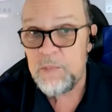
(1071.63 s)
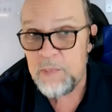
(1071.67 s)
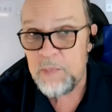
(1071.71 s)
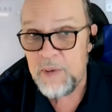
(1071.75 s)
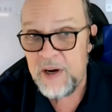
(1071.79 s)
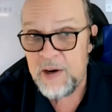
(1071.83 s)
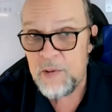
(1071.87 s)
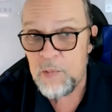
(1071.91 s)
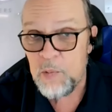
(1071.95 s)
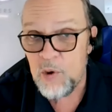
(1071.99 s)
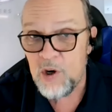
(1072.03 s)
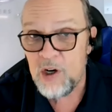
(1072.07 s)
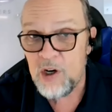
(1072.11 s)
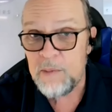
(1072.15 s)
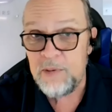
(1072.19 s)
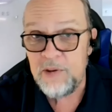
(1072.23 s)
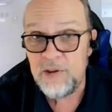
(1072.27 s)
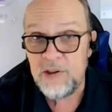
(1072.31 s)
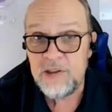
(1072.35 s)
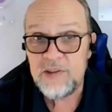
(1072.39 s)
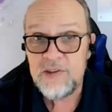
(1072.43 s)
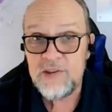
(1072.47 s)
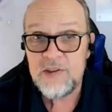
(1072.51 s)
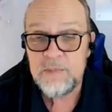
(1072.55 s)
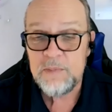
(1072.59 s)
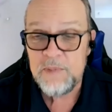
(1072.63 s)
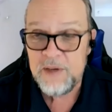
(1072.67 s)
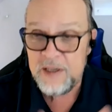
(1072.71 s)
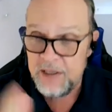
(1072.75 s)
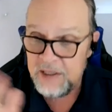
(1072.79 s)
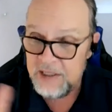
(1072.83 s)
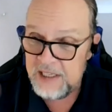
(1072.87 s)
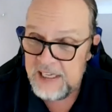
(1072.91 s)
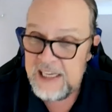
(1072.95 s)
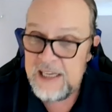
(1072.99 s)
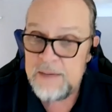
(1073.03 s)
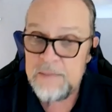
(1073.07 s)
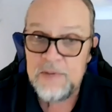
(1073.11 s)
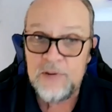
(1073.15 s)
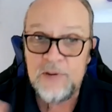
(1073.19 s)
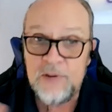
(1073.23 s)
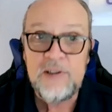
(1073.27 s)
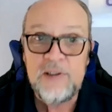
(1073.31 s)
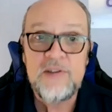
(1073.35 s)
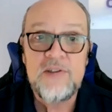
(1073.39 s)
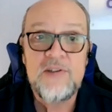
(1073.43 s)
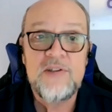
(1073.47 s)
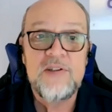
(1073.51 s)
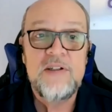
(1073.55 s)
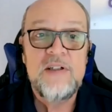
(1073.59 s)
workbooks, my
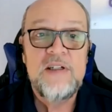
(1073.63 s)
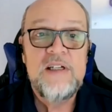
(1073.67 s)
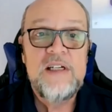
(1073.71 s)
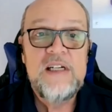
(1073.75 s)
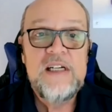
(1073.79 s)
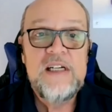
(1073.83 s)
eBooks.